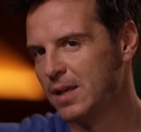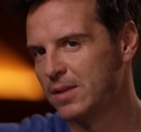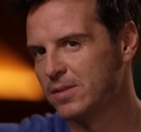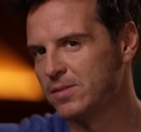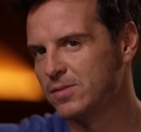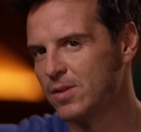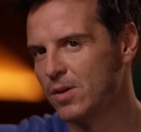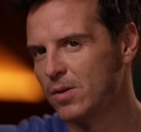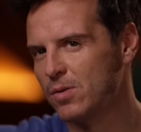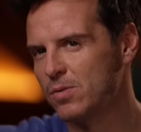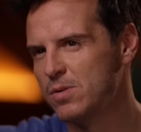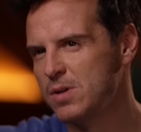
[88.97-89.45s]
And
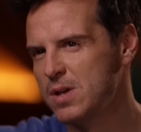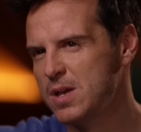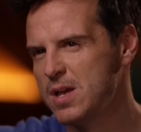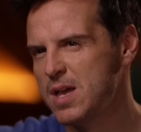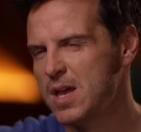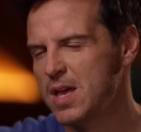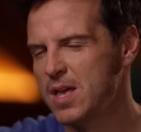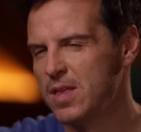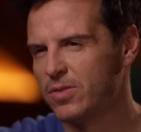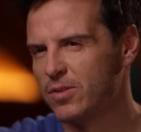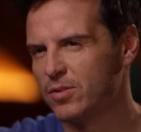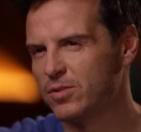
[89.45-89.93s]
so
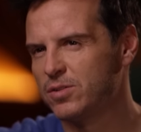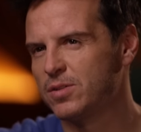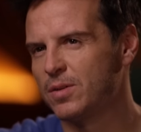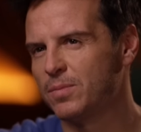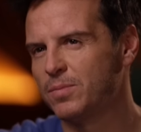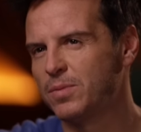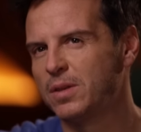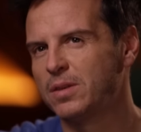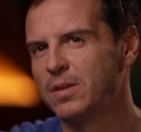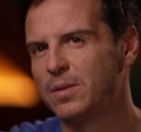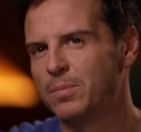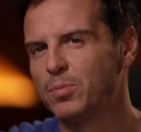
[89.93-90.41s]
there's
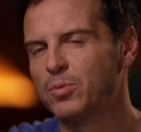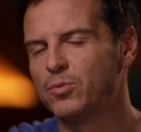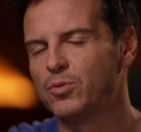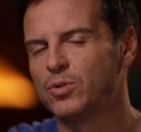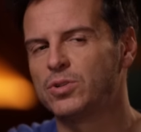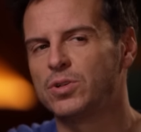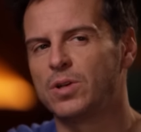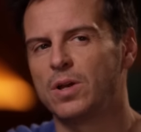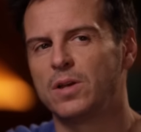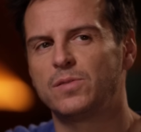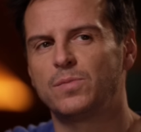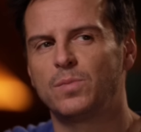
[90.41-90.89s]
something that
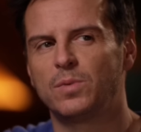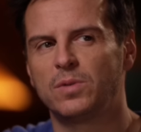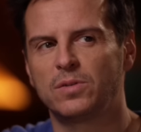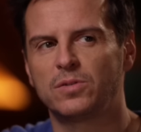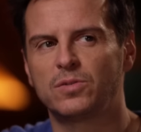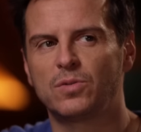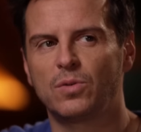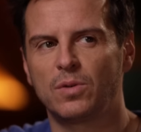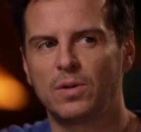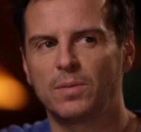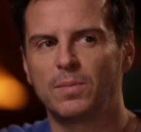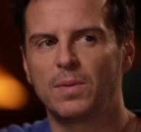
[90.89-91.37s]
Patricia Highsmith is
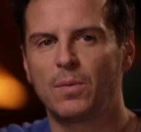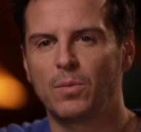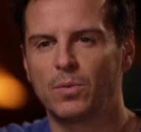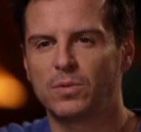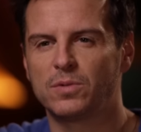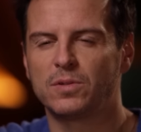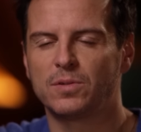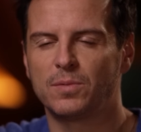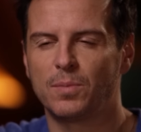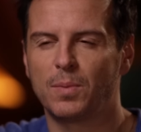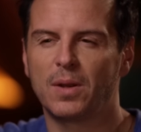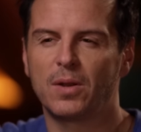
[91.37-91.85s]
talking about,
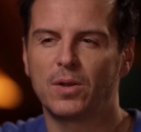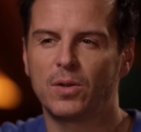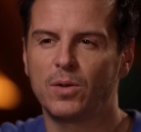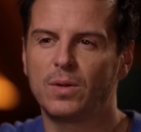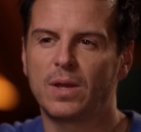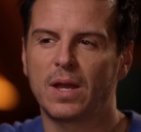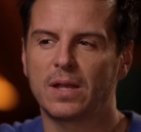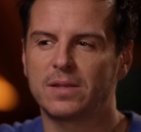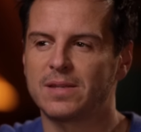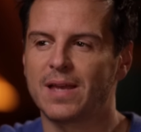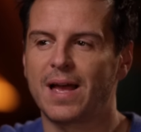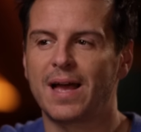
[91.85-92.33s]
which is about who
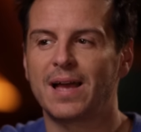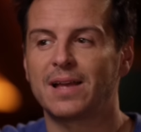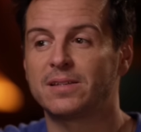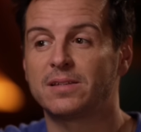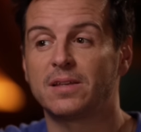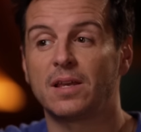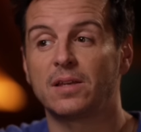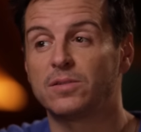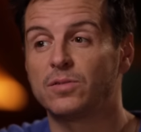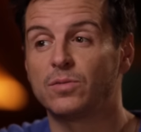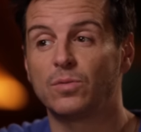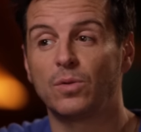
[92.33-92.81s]
gets
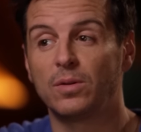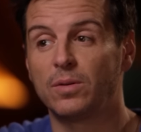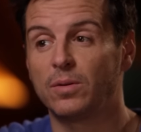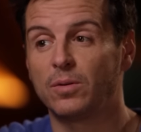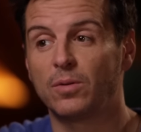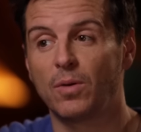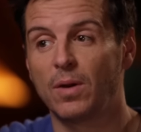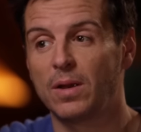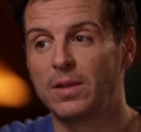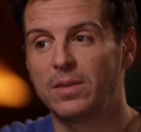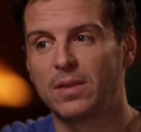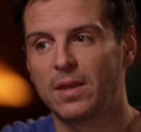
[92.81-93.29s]
access to all the
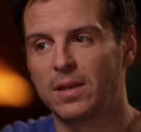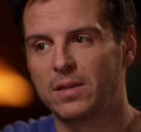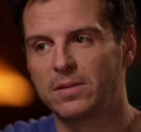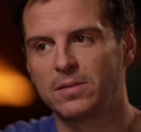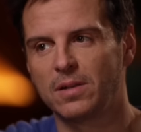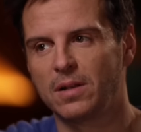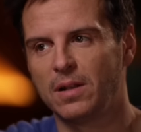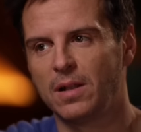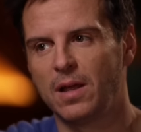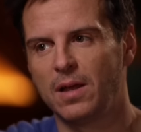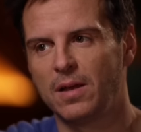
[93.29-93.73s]
great things in